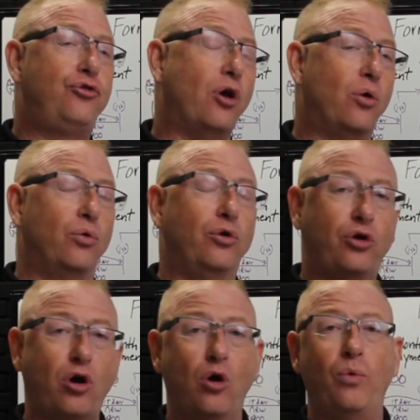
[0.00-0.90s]

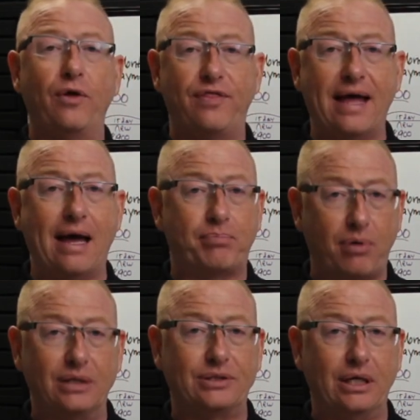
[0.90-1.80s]
don't go with that
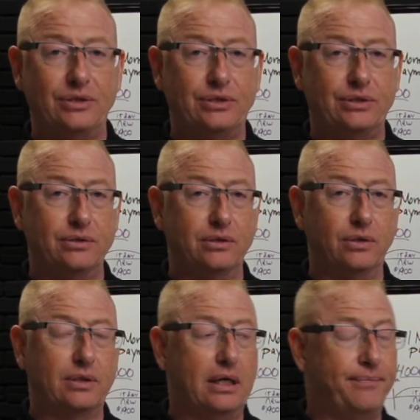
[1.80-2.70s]
process.
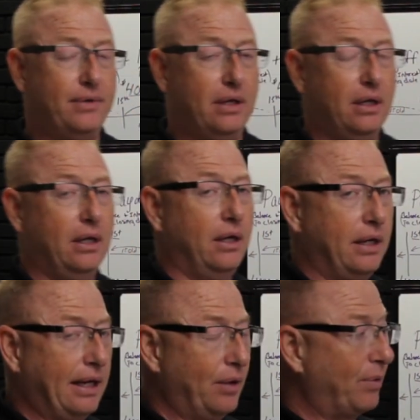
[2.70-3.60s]
Okay?
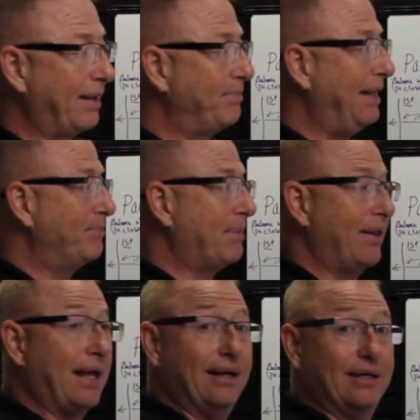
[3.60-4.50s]
And what I mean by
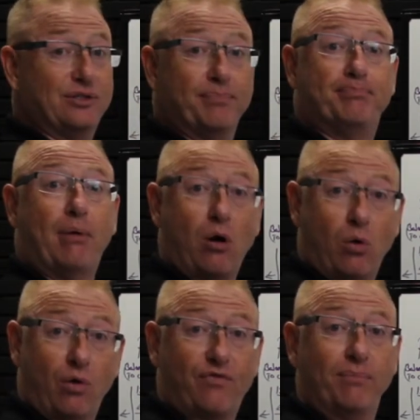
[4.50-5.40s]
that is
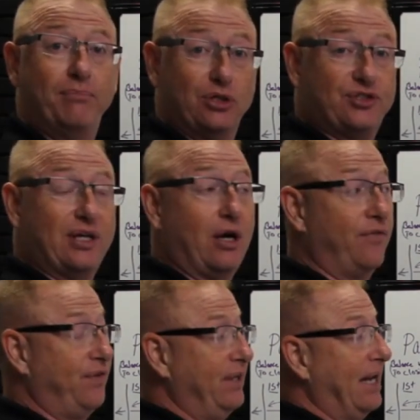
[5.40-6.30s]
borrow from
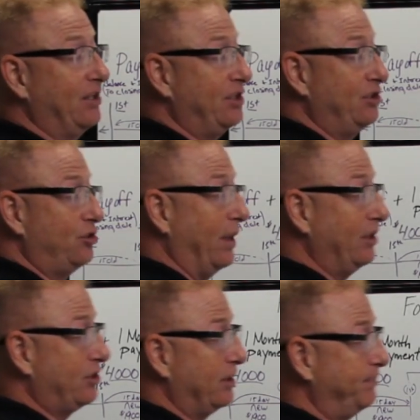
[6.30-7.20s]
yourself in that
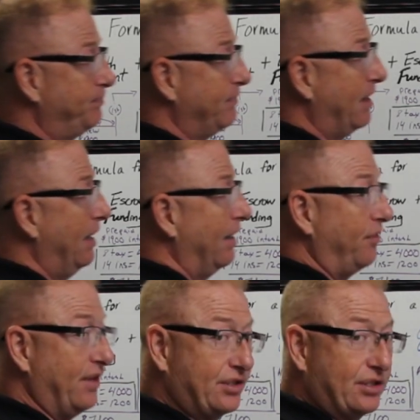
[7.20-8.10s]
situation.
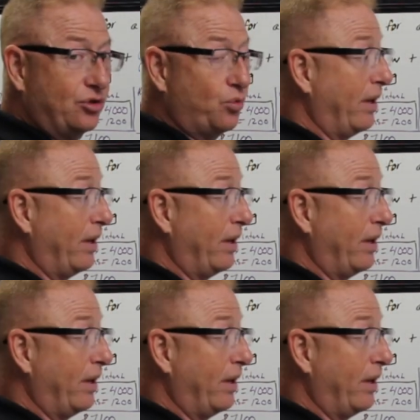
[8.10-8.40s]
This is